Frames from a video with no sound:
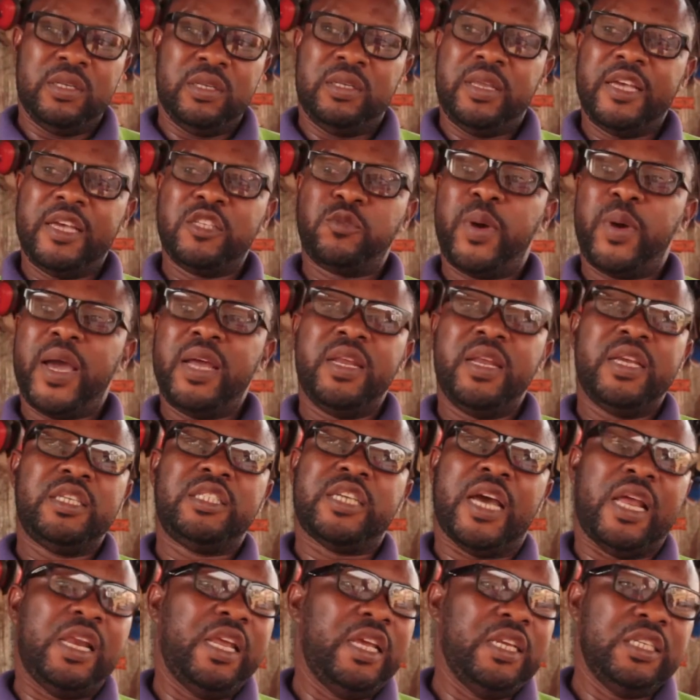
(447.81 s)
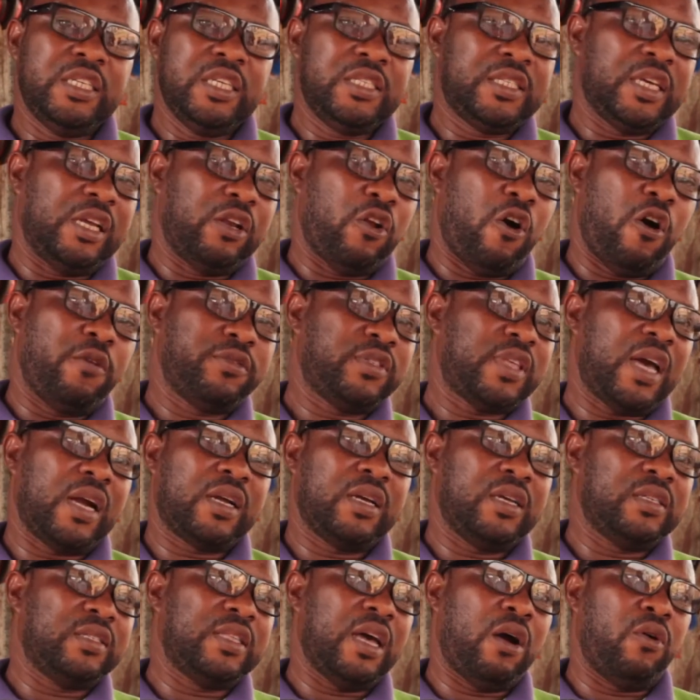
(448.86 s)
Despite the challenges and
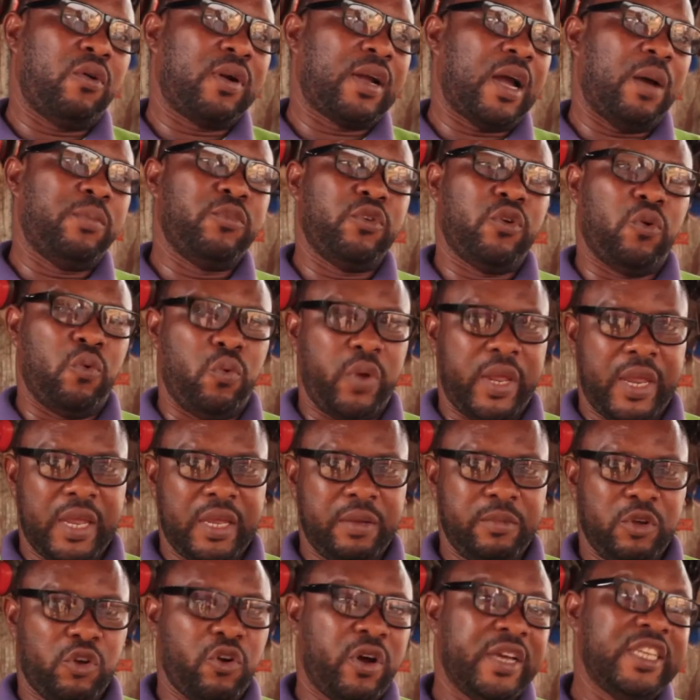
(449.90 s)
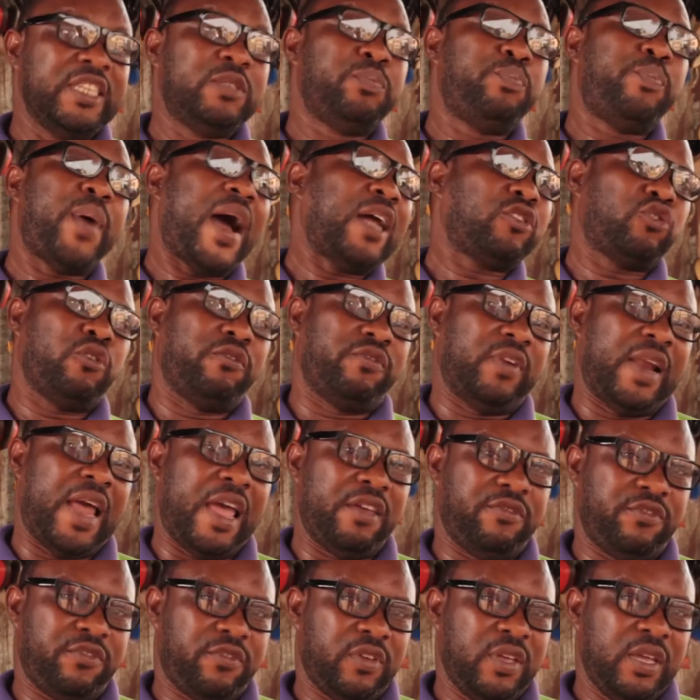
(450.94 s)
obstacles that will come your way, because it's part of
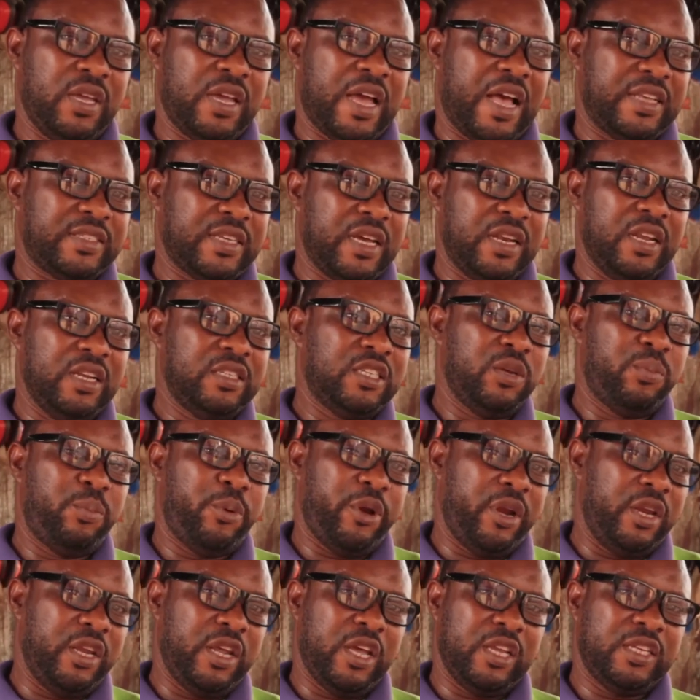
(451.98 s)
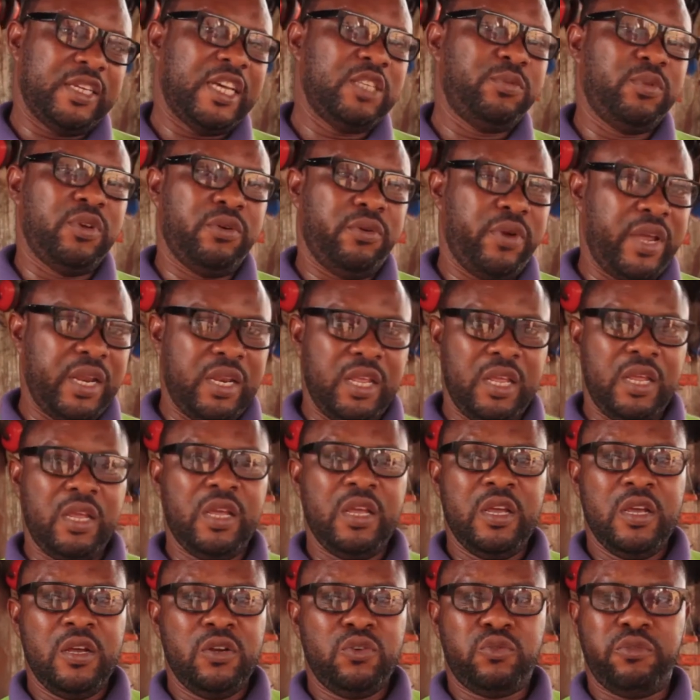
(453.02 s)
life. As an entrepreneur, just be ready
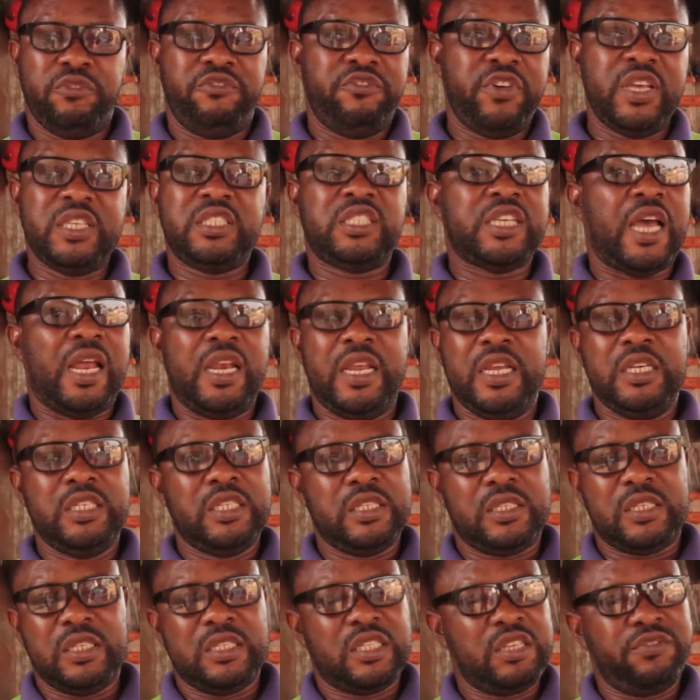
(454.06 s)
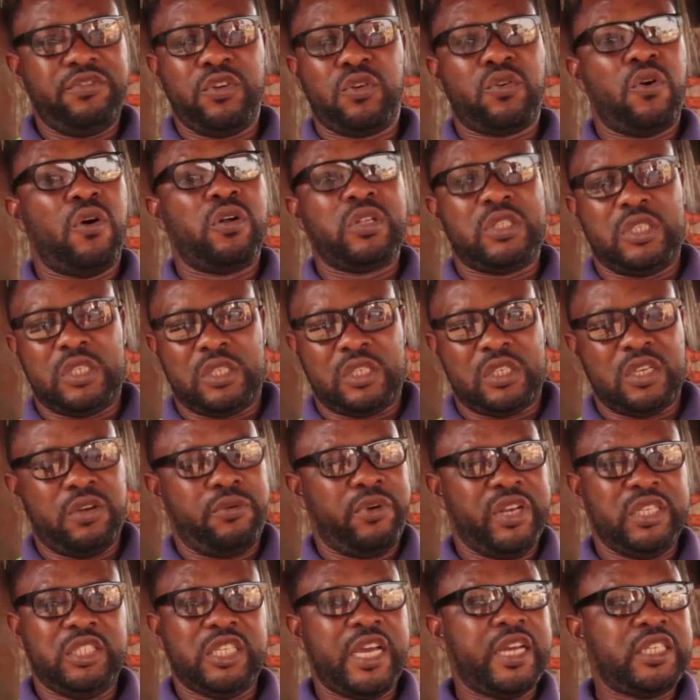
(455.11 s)
to face challenges, difficulties,
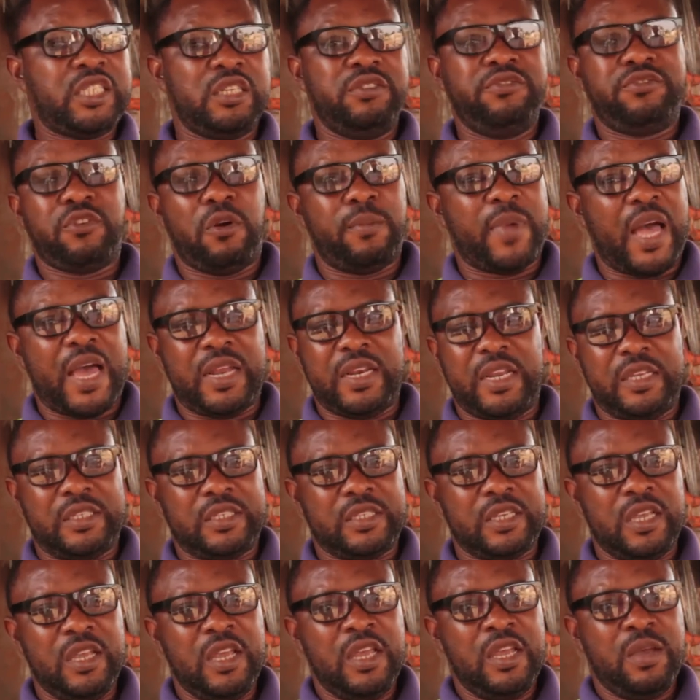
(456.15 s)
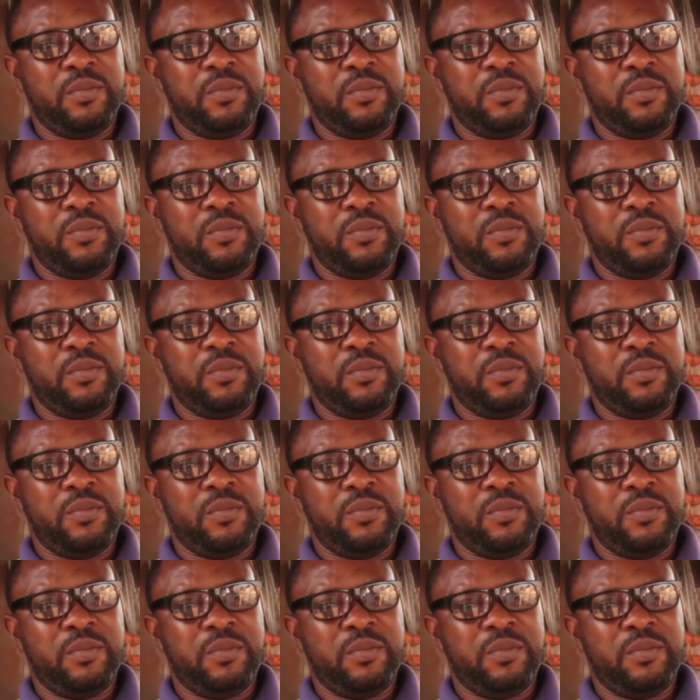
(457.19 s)
rejection from others.